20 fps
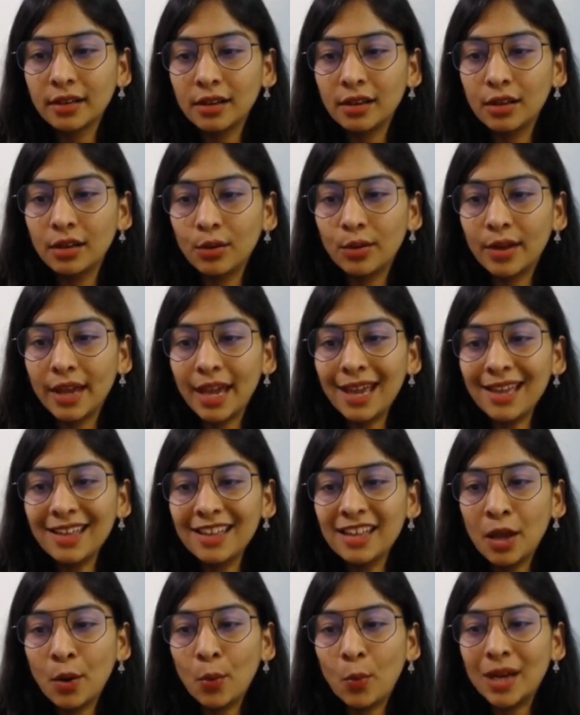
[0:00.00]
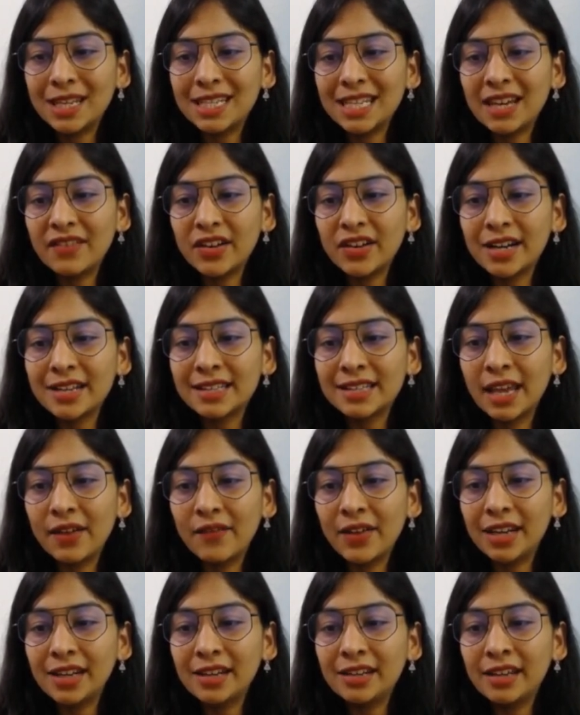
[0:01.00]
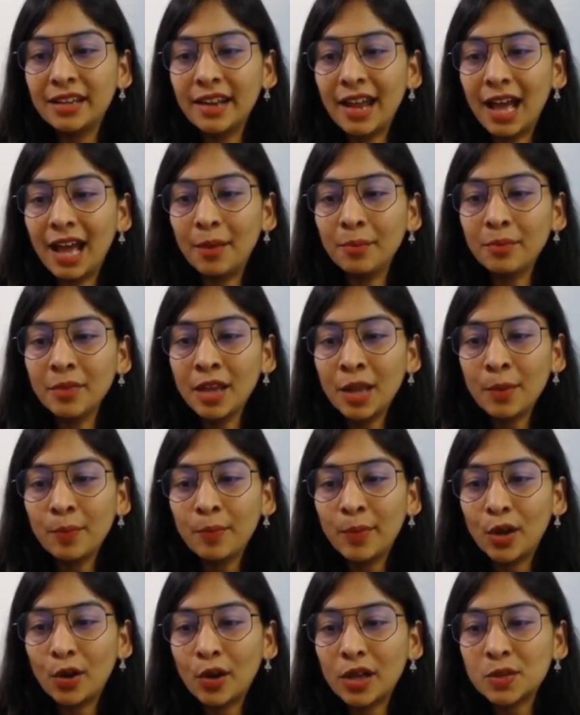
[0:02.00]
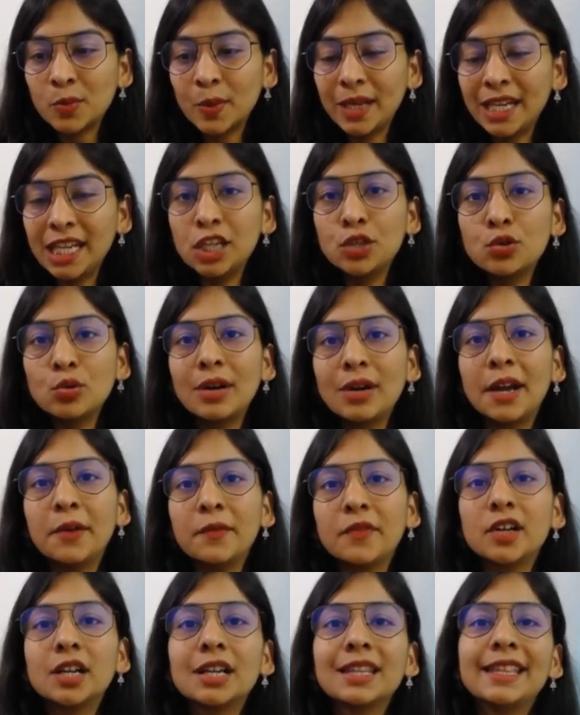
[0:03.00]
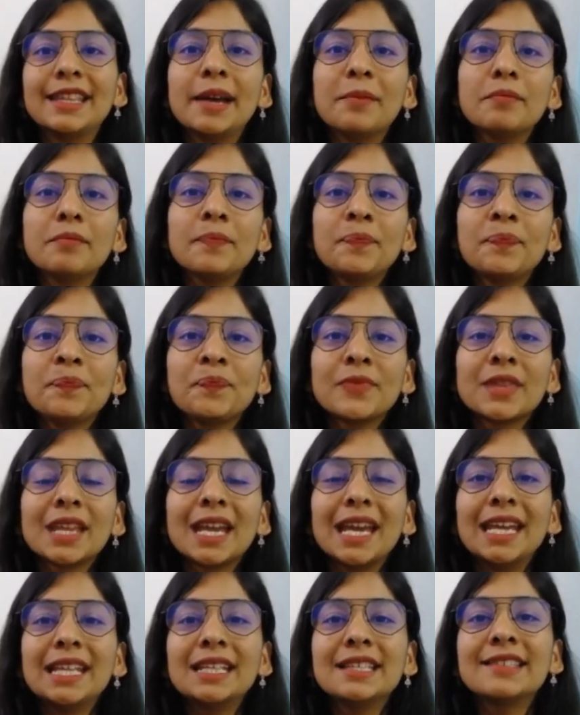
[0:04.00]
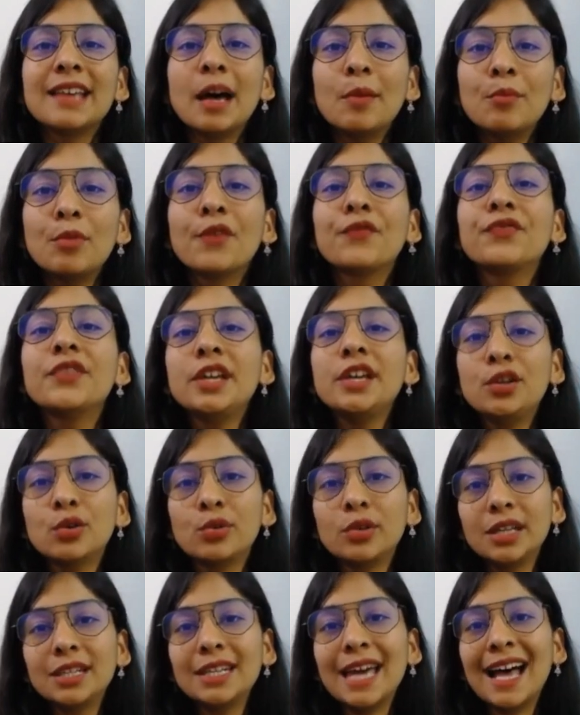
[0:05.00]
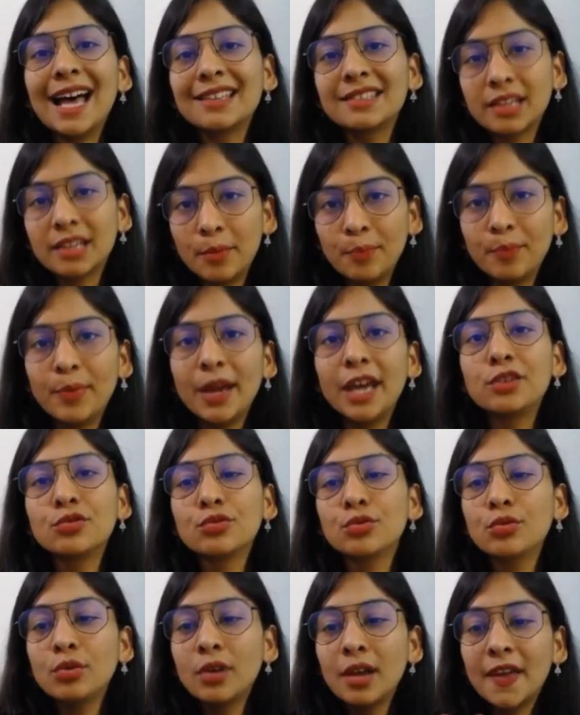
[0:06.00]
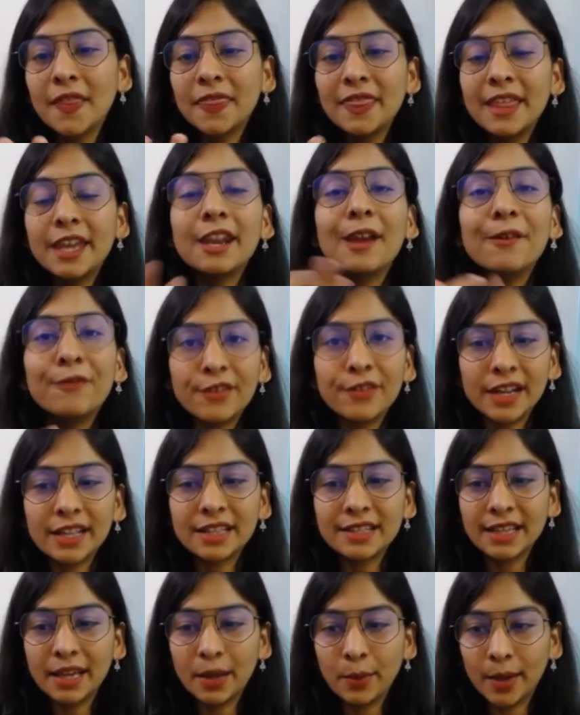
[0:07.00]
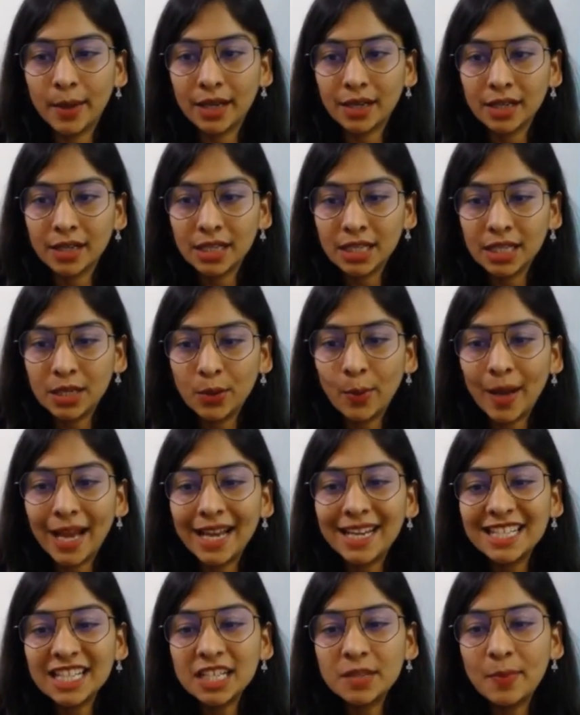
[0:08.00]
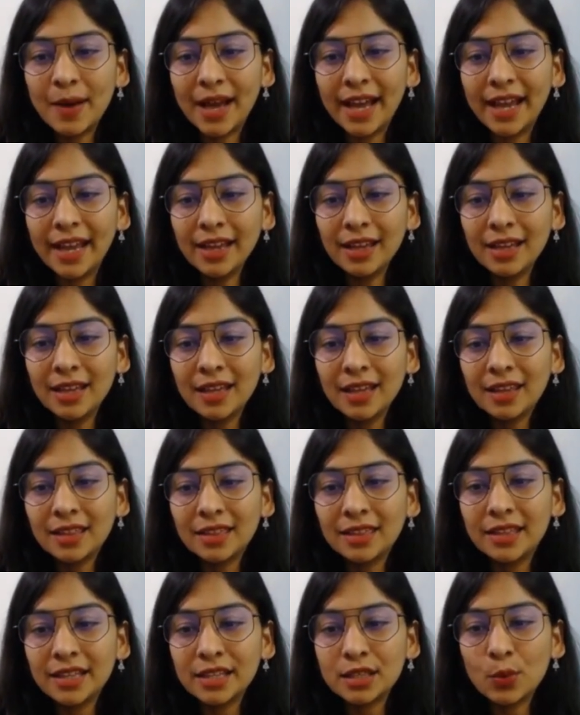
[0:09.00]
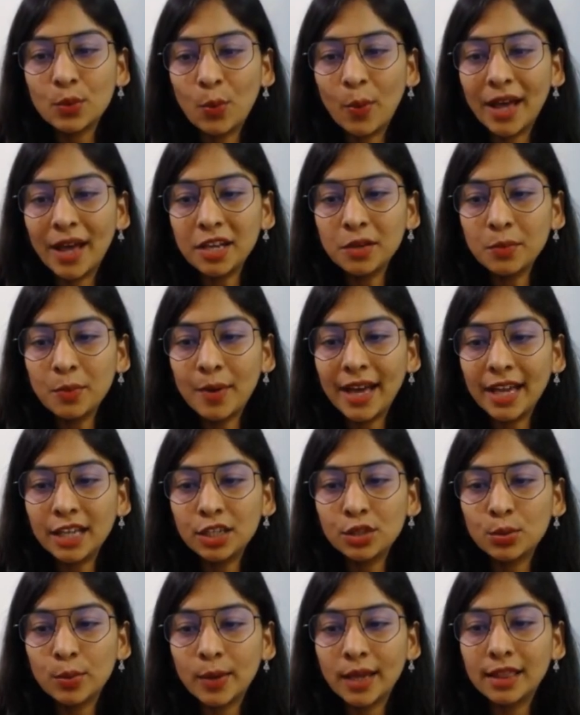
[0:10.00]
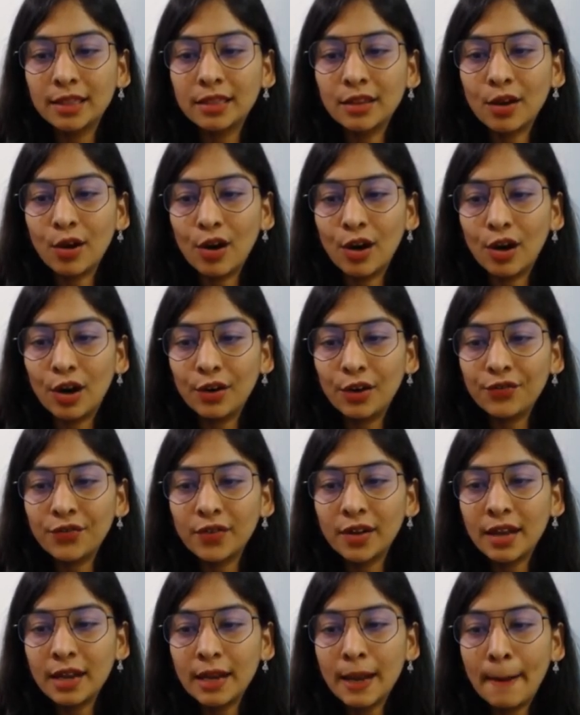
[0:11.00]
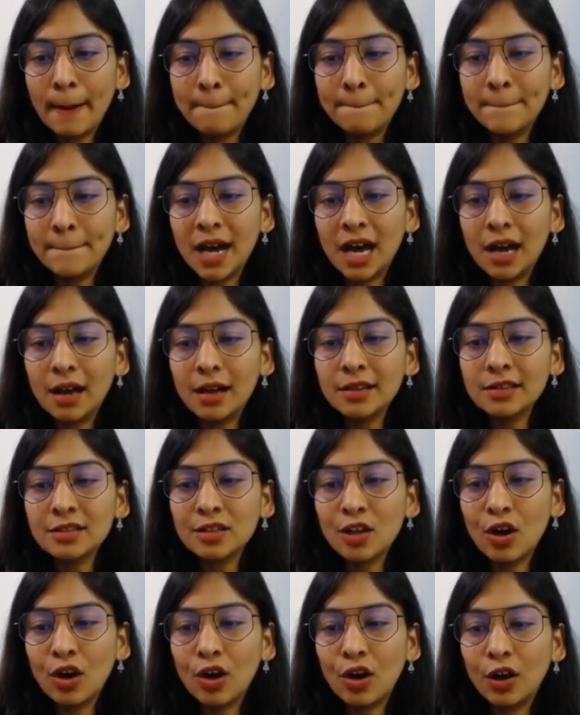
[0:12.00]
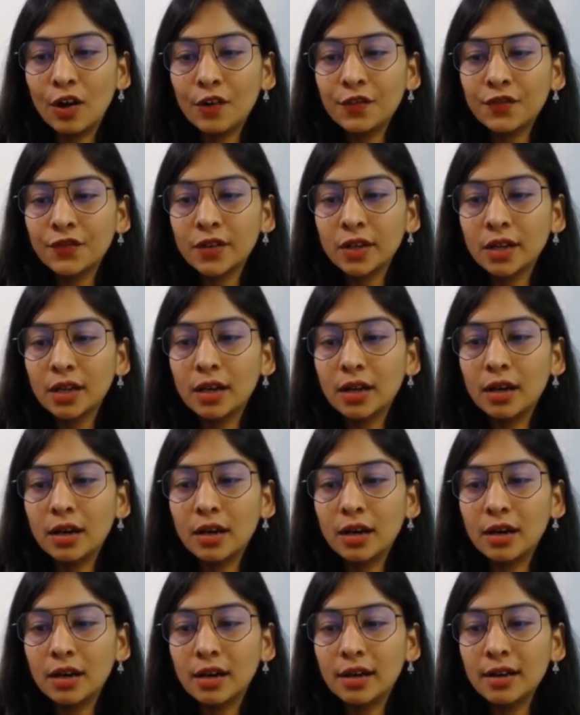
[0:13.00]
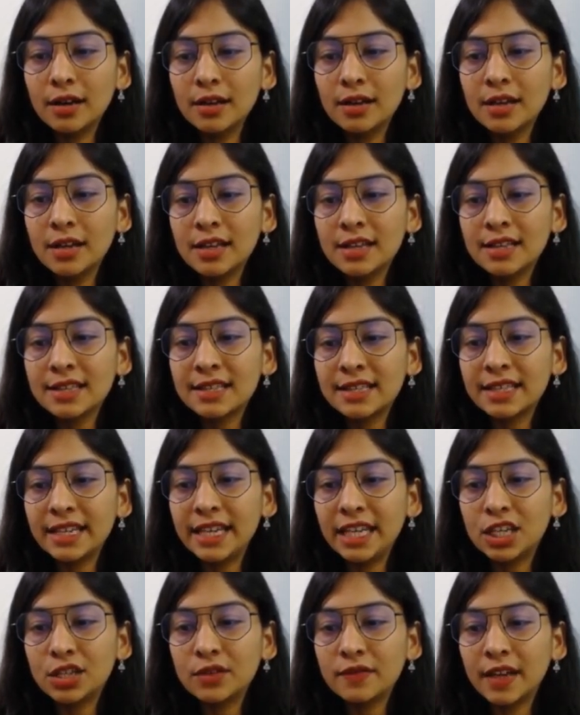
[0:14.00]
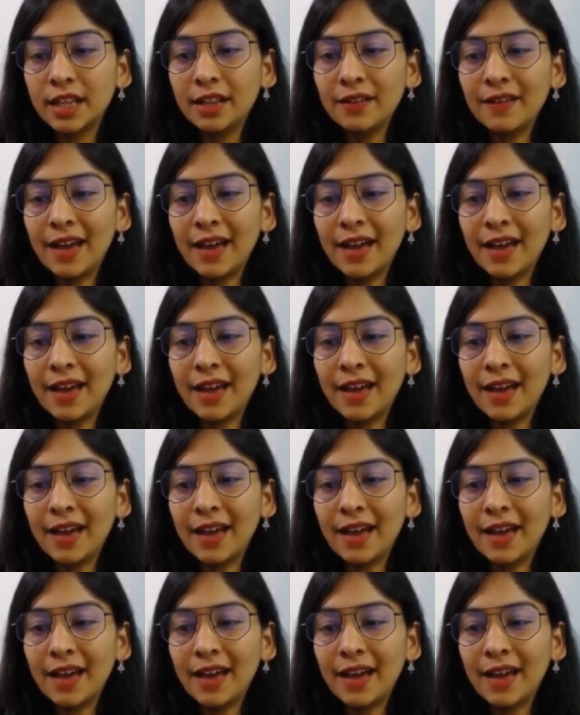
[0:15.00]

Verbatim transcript: okay whatever is given in gram because we need to convert them in some of the unit as compared to the reference given divided by this 1 by 12th of mass of a C12